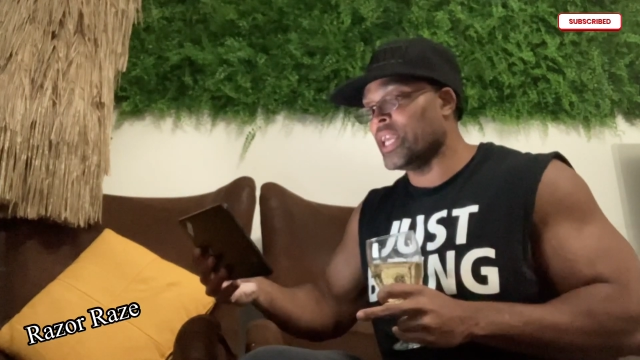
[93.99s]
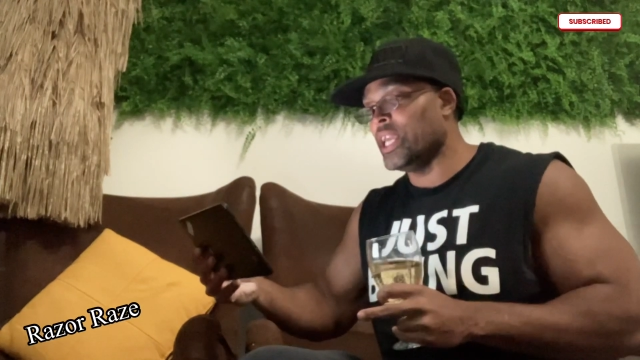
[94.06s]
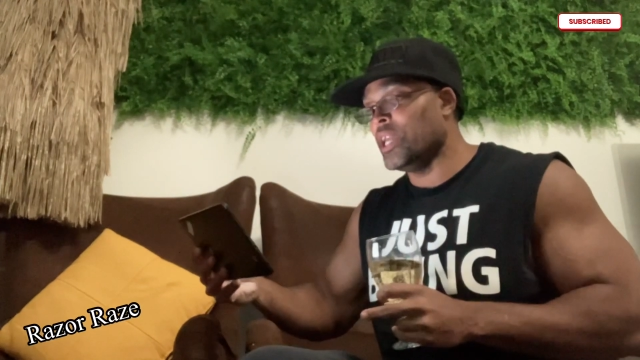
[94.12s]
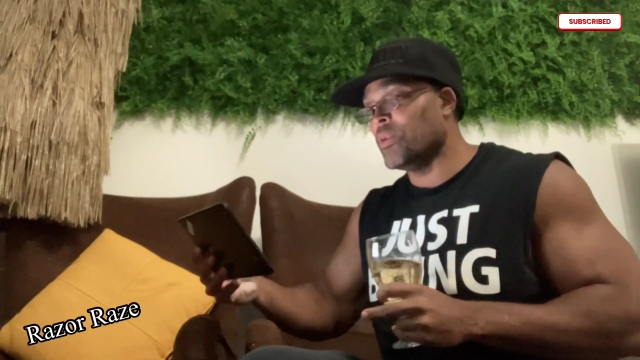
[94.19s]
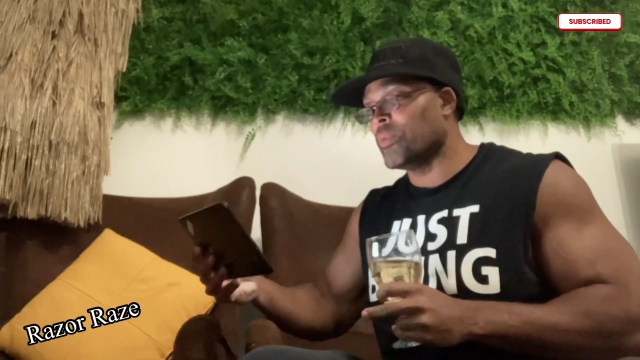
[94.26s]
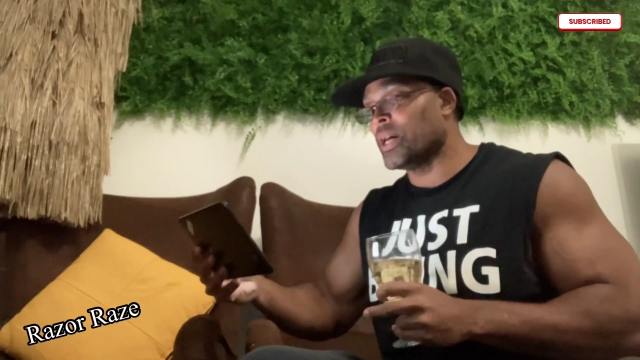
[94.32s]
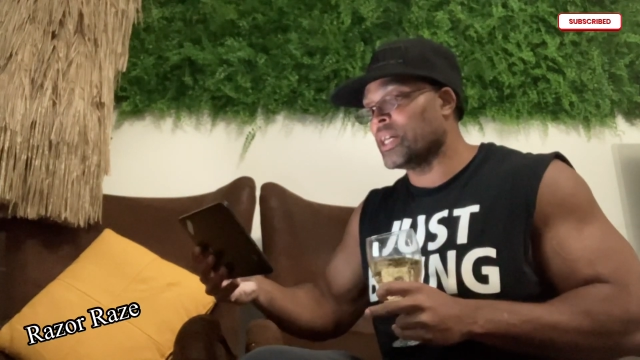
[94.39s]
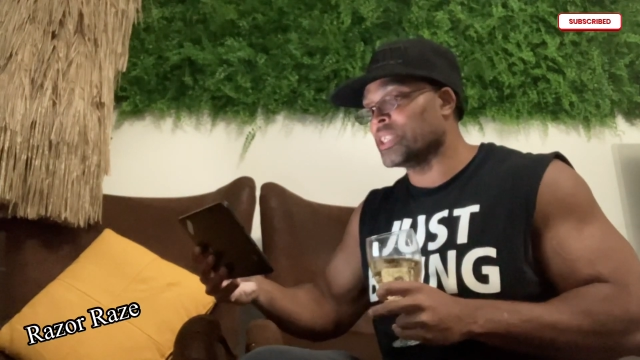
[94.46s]

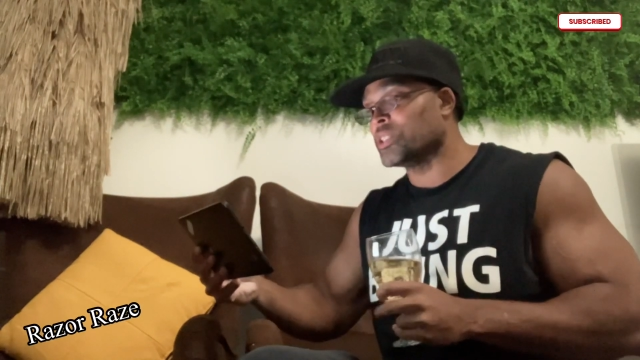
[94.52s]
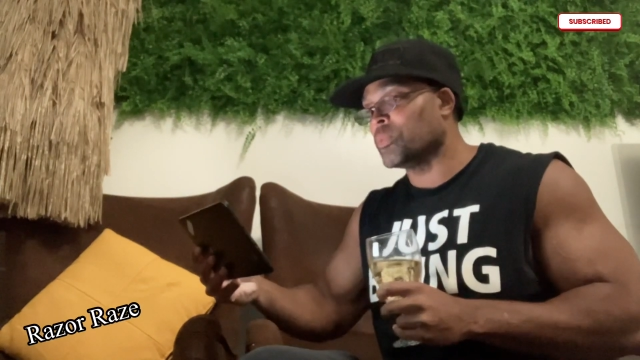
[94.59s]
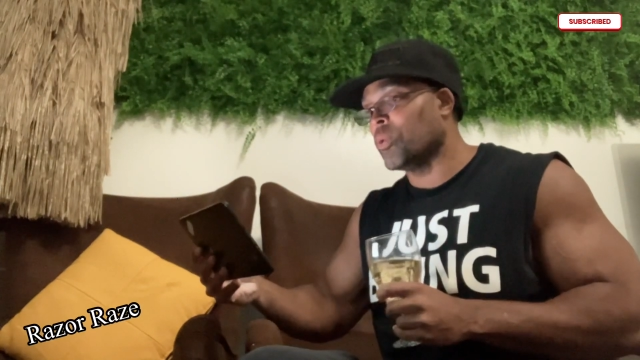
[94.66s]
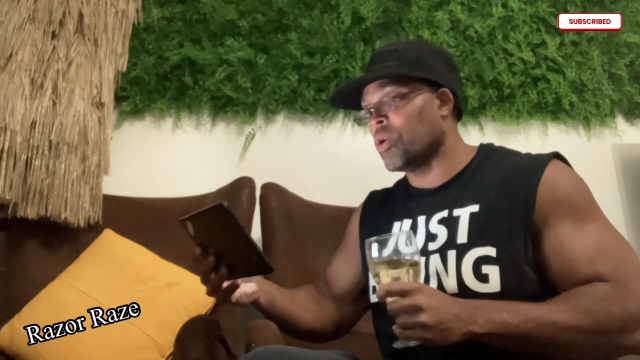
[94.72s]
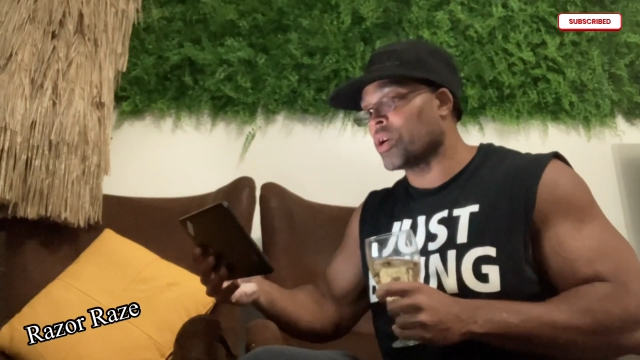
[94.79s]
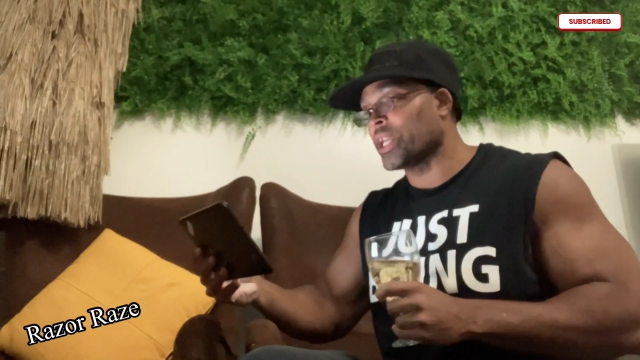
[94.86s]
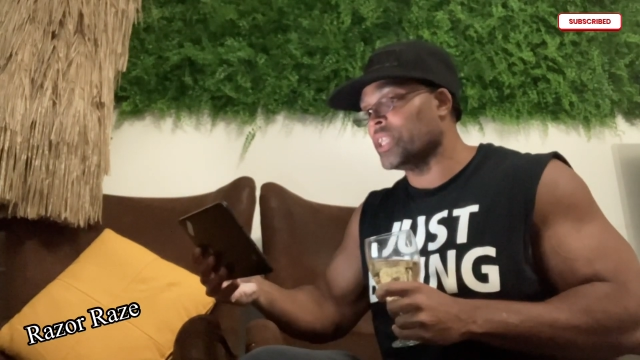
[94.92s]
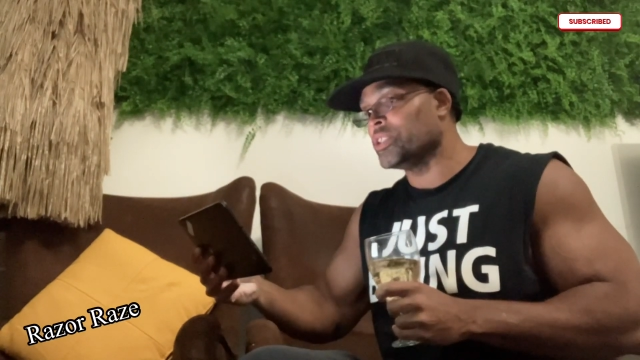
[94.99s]
he was
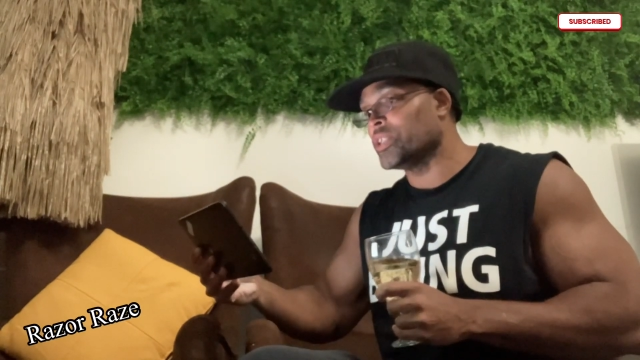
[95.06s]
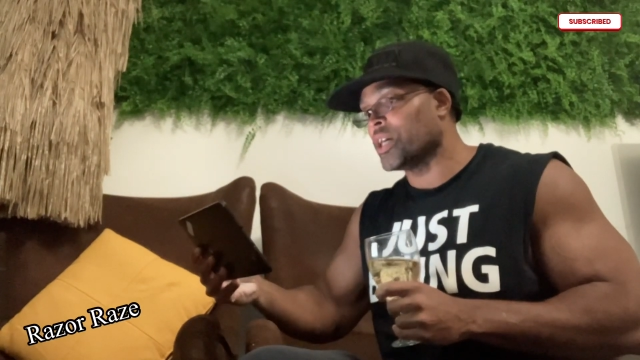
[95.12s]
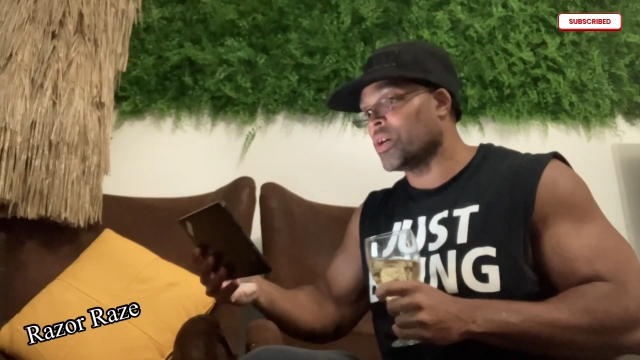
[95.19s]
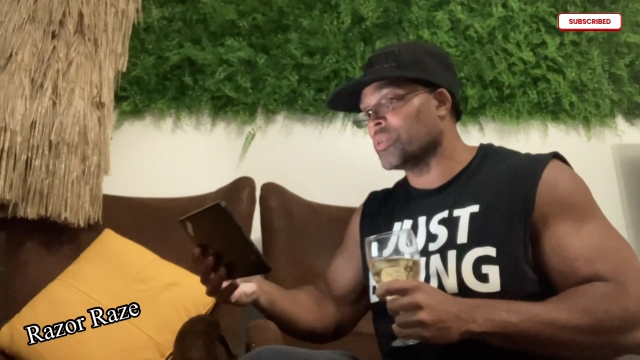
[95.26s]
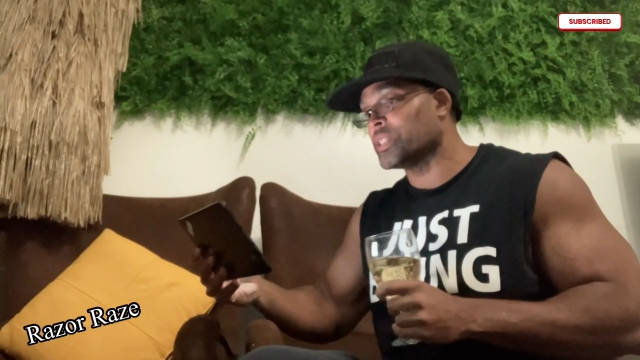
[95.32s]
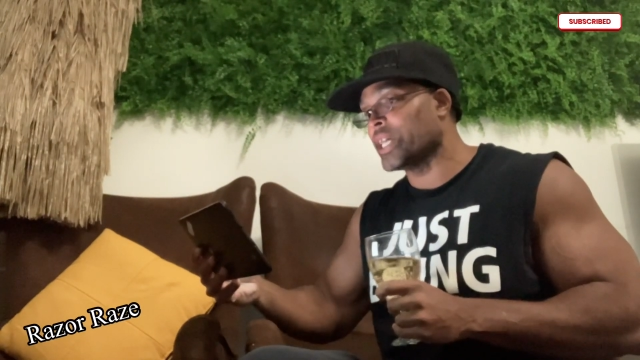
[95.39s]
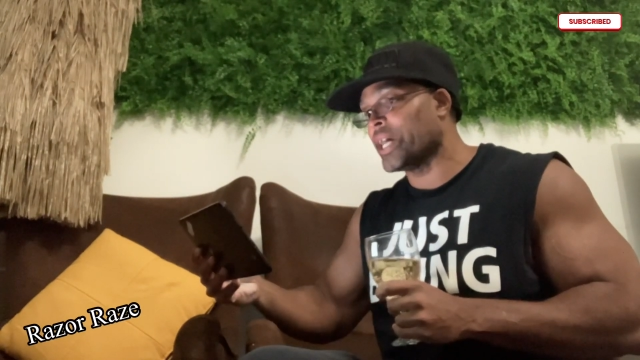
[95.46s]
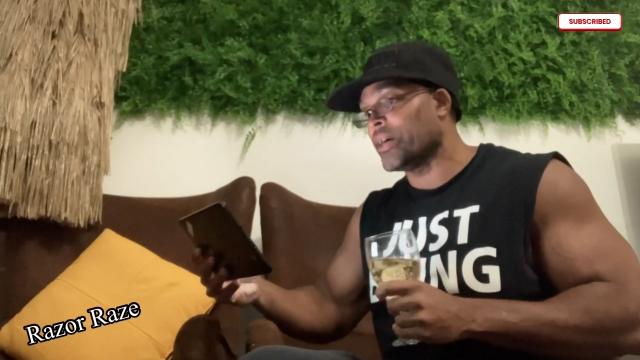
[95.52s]
walking to the
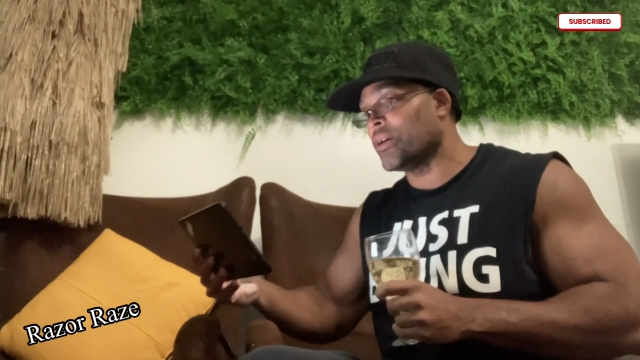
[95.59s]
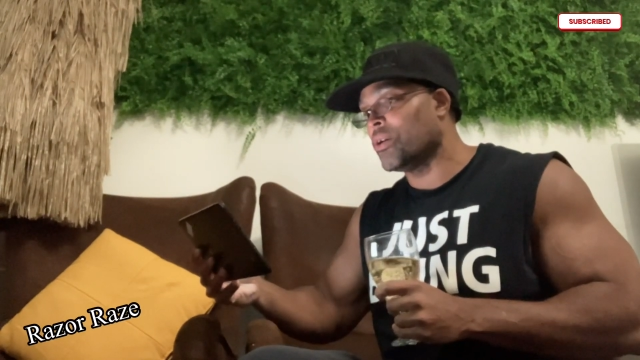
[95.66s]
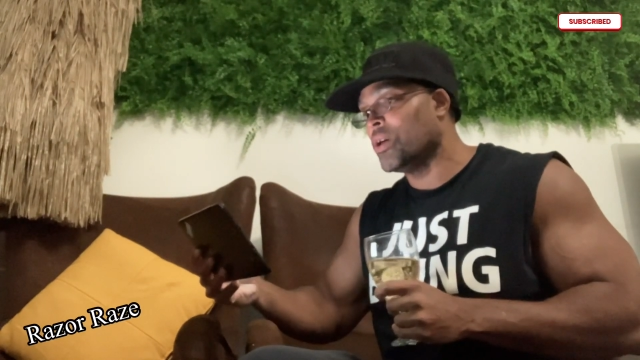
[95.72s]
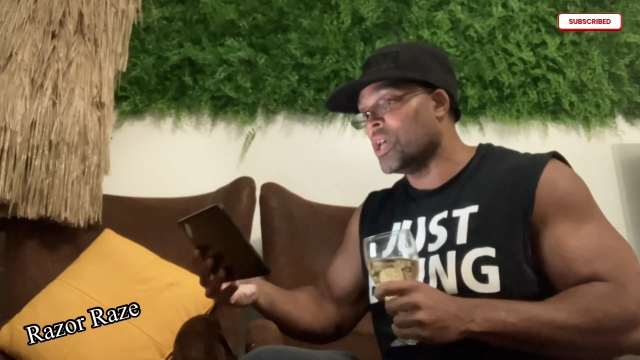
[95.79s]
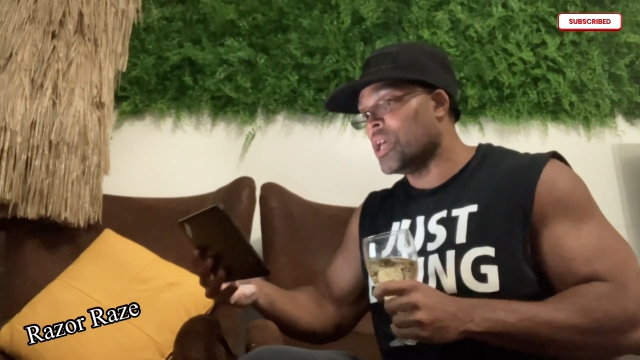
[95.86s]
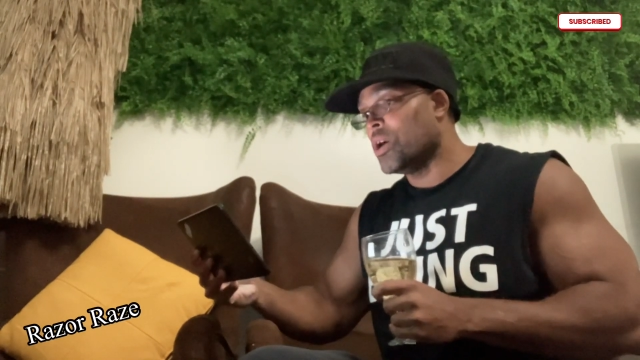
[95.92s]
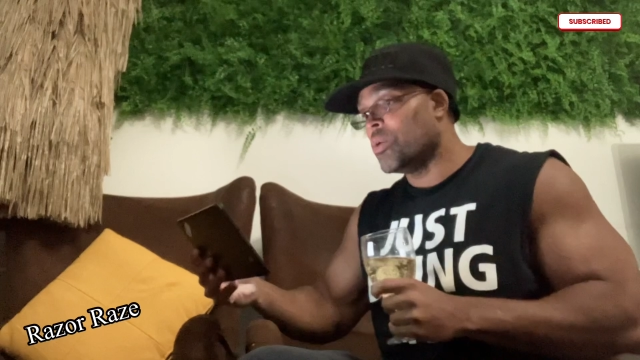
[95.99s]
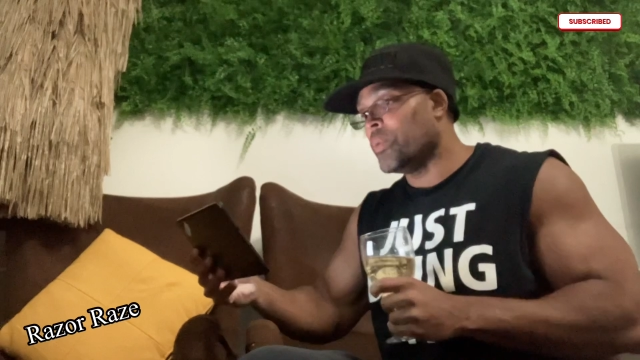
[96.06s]
hotel